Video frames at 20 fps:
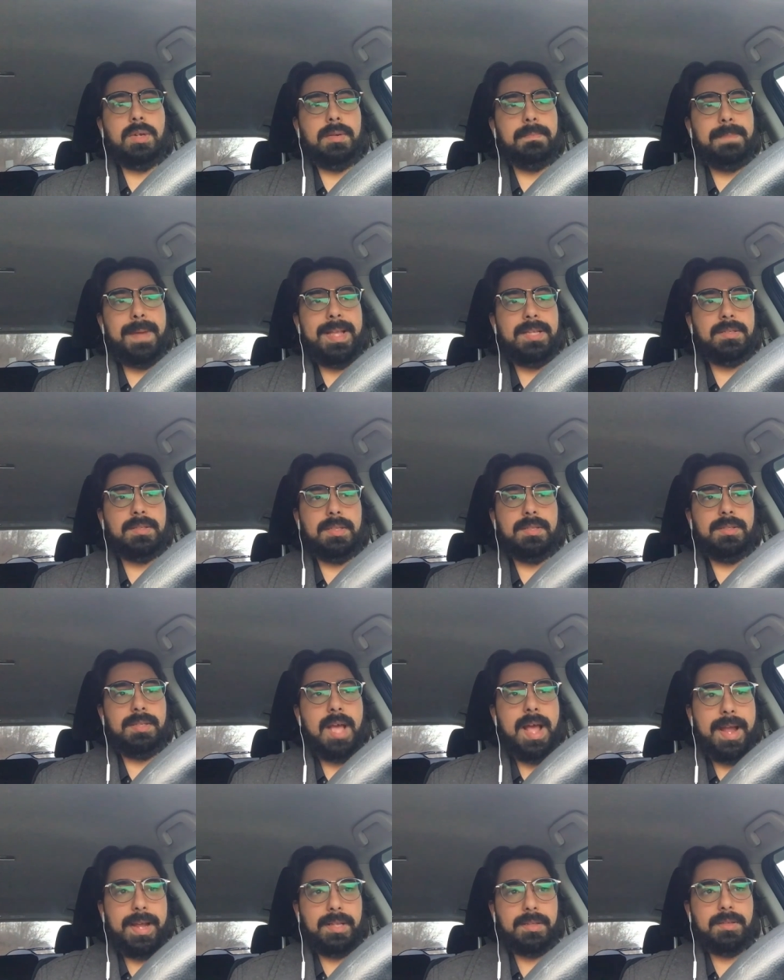aren't based in
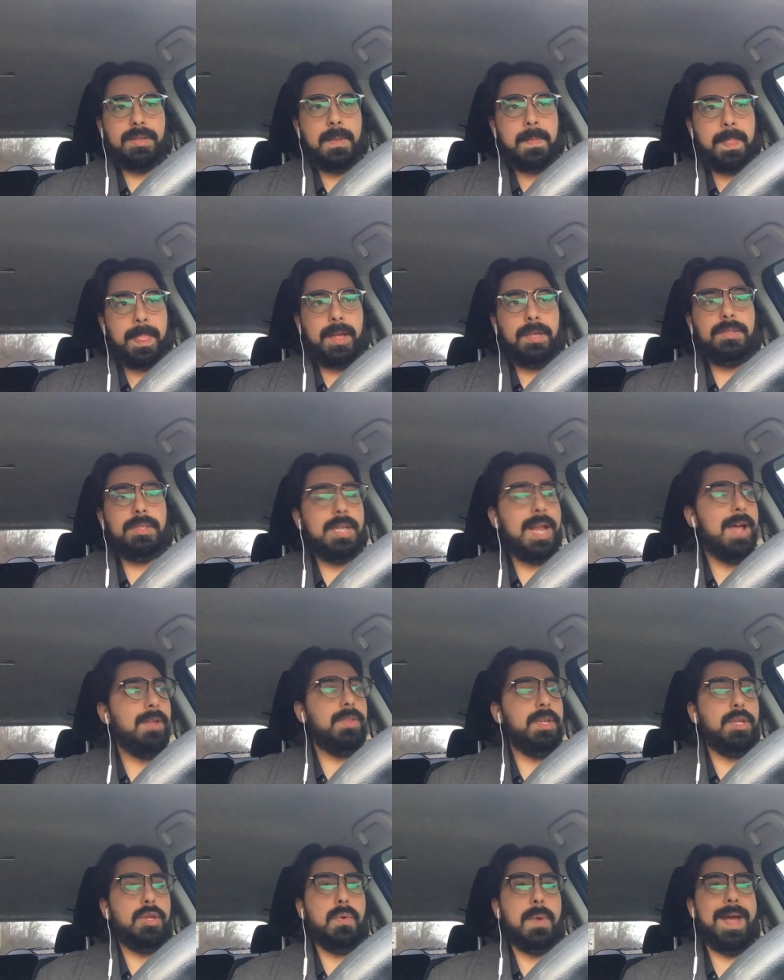science. So now
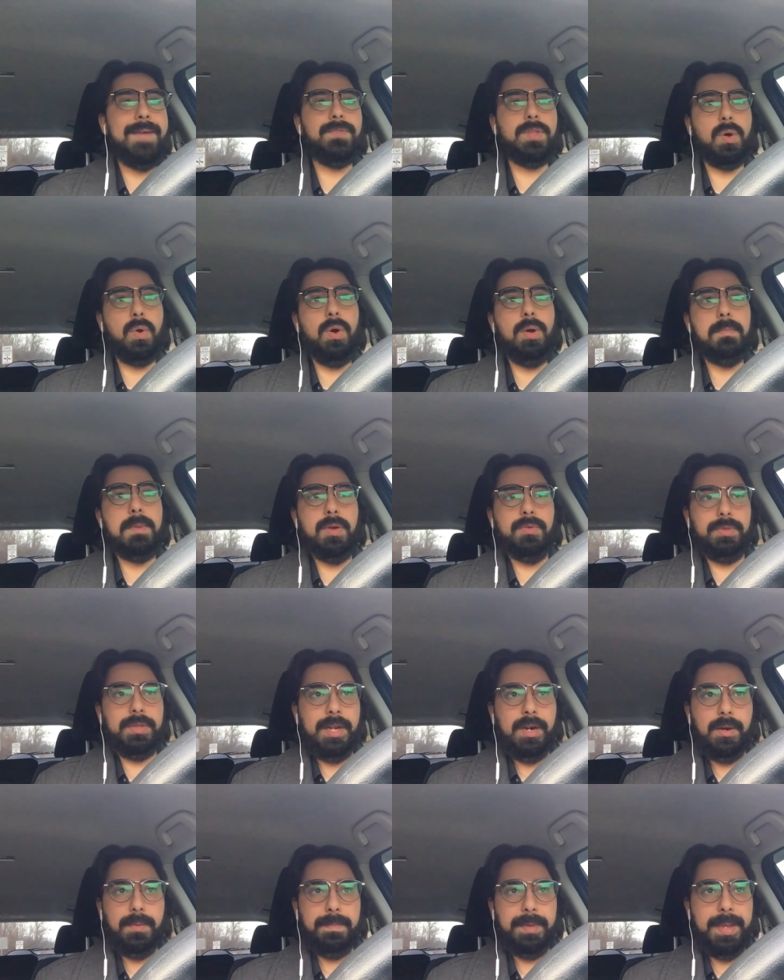that you have the hormone
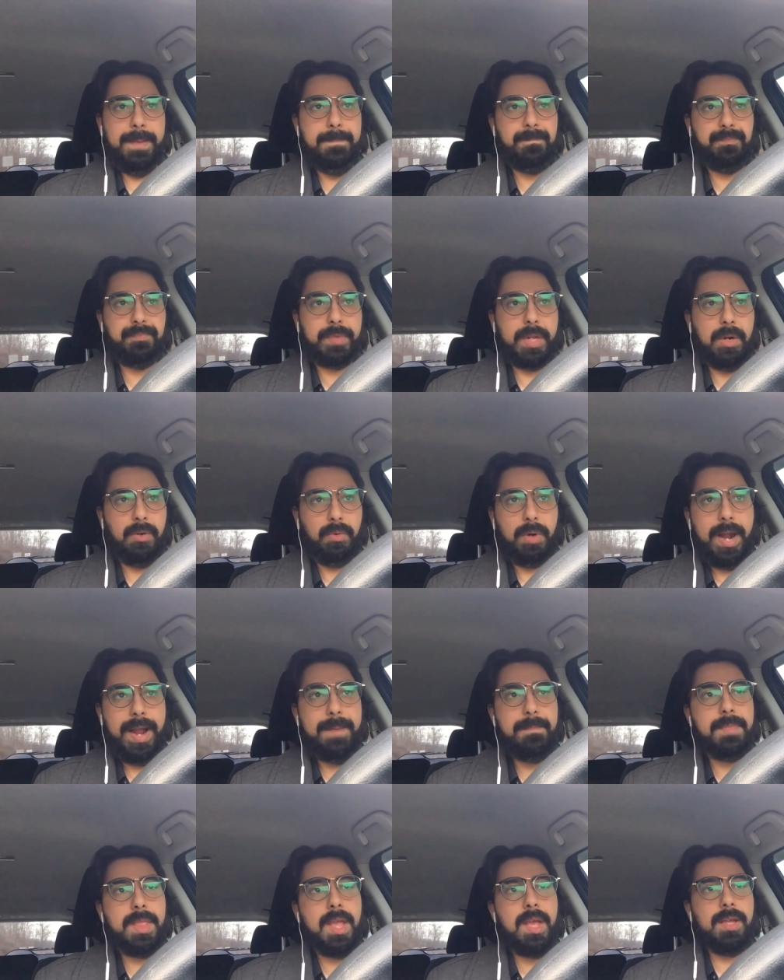therapy,
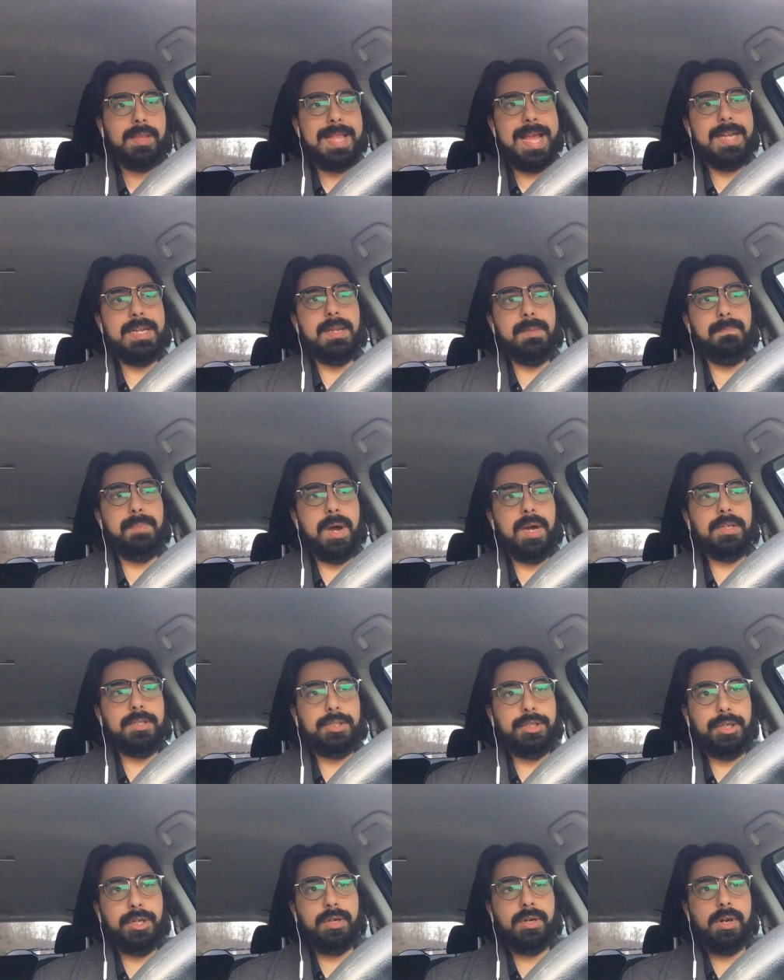right, that
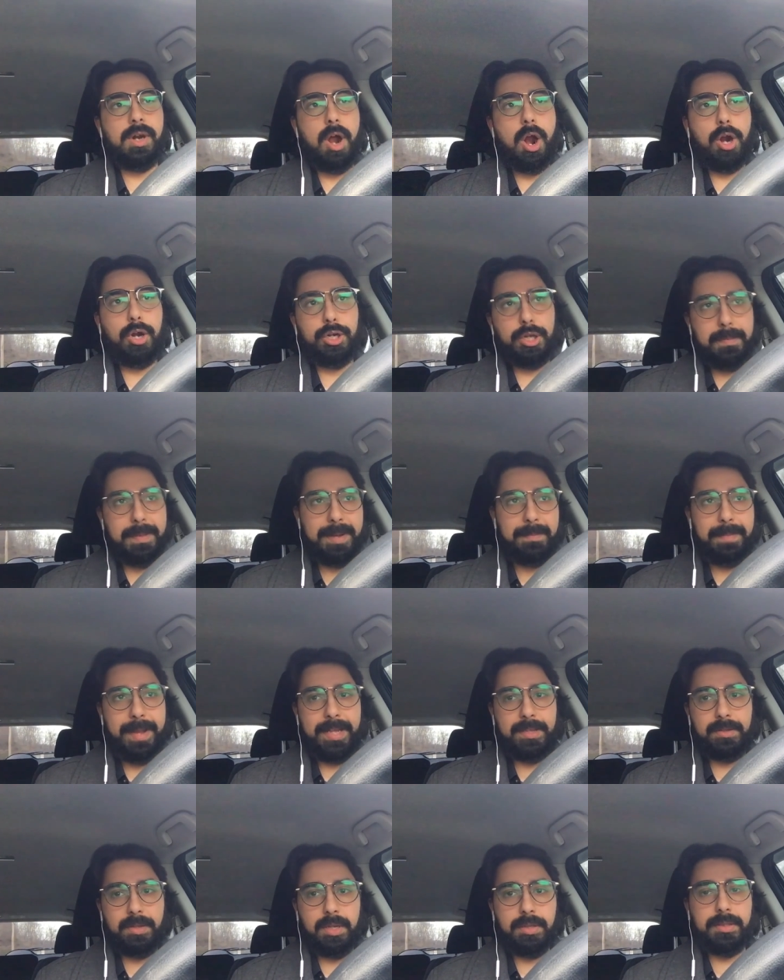debunks your argument
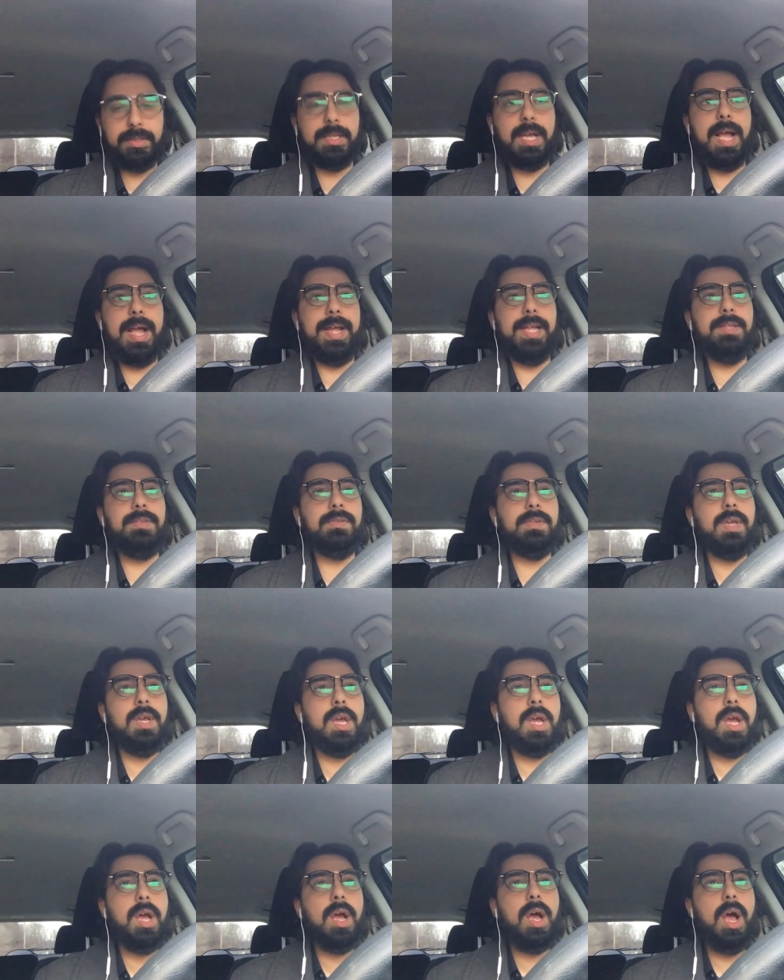based on science,
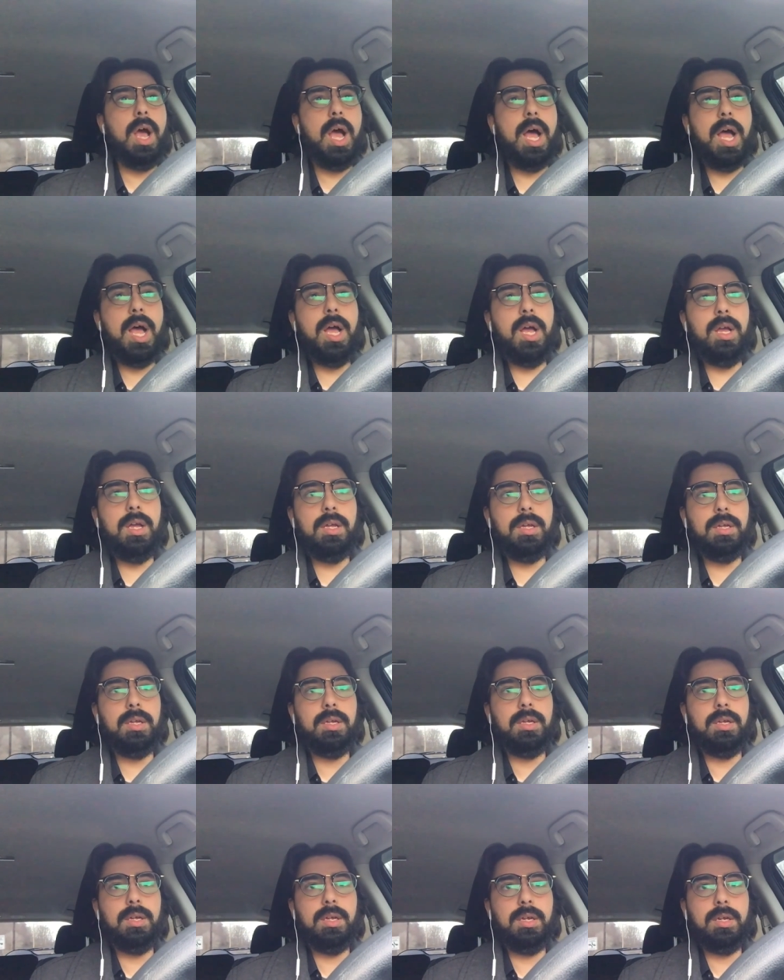uh,
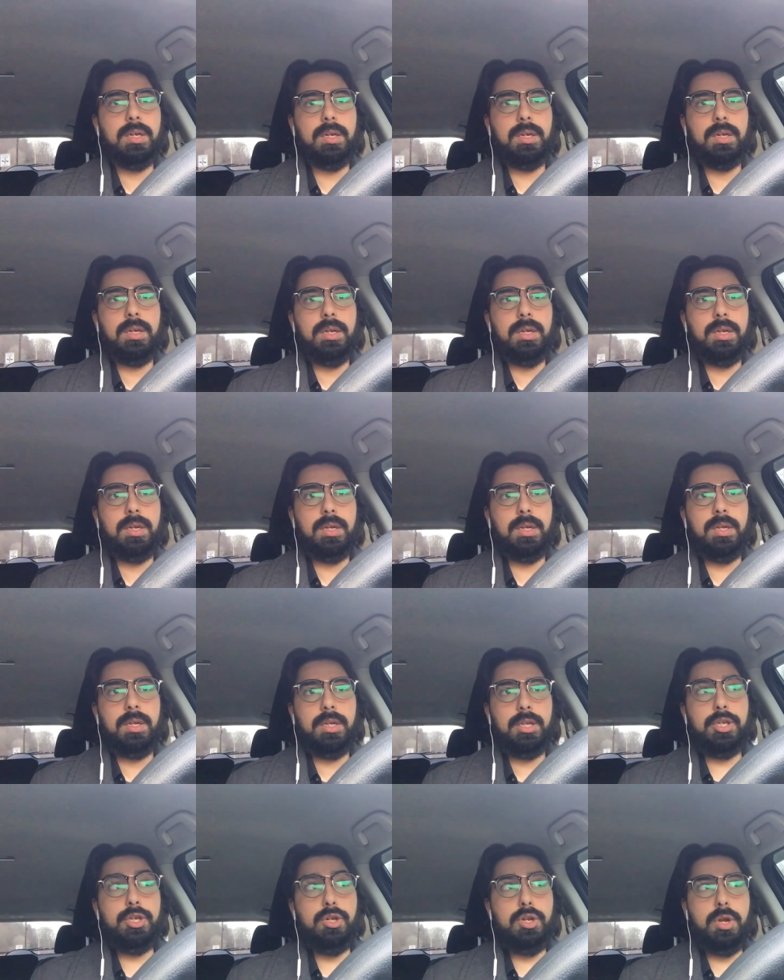
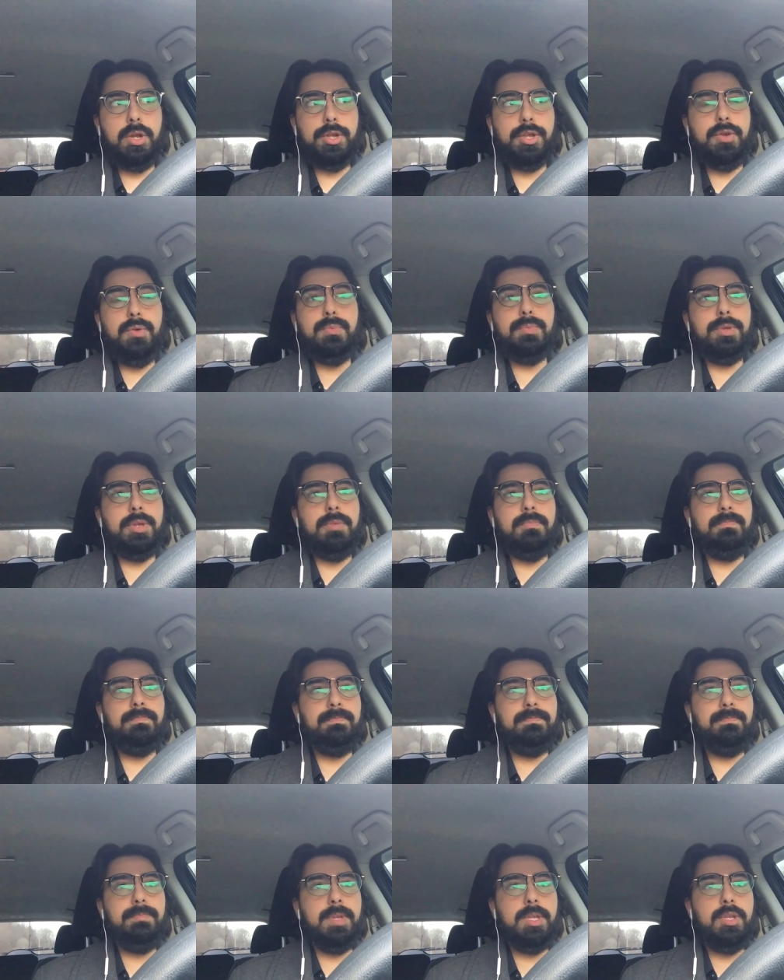you don't you you
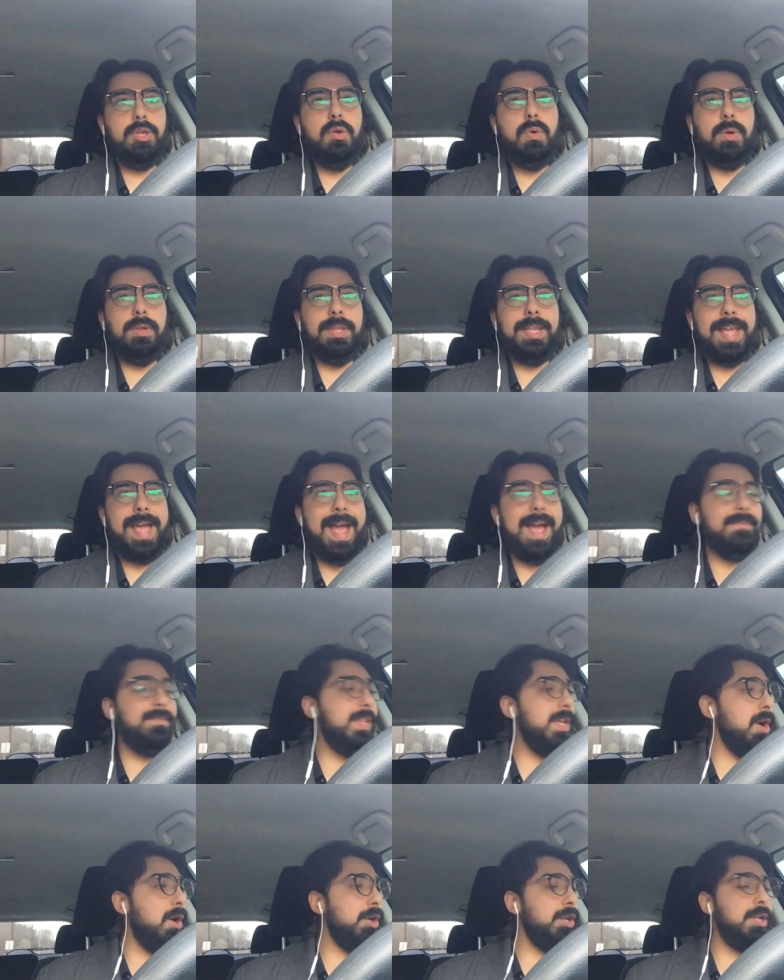you only have
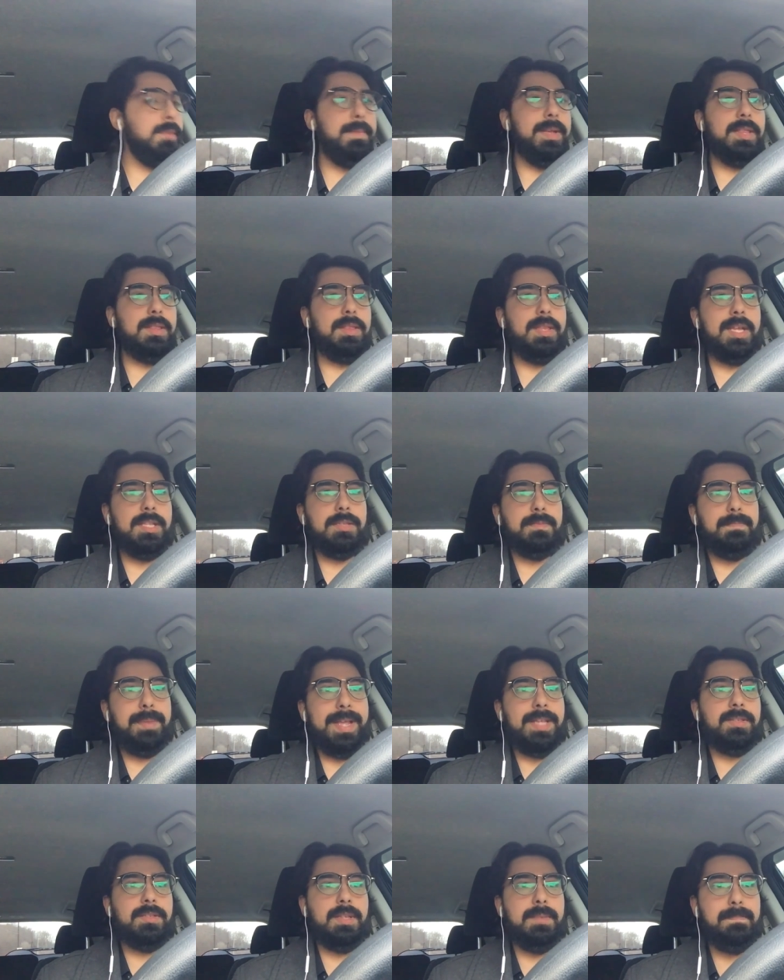the argument that's
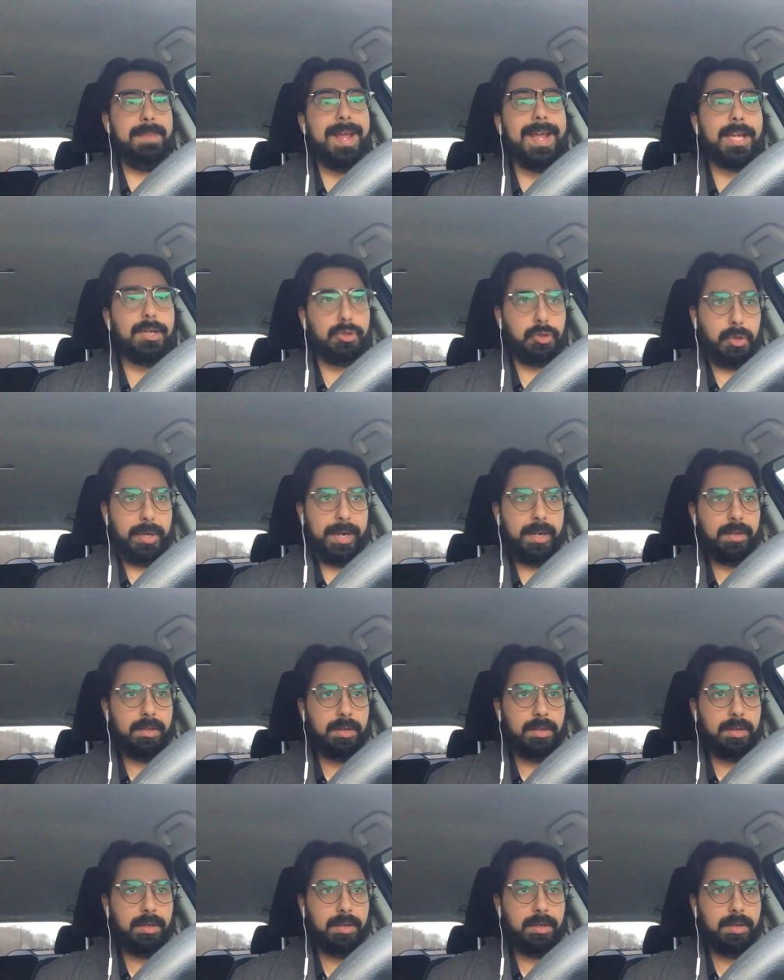based in bigotry,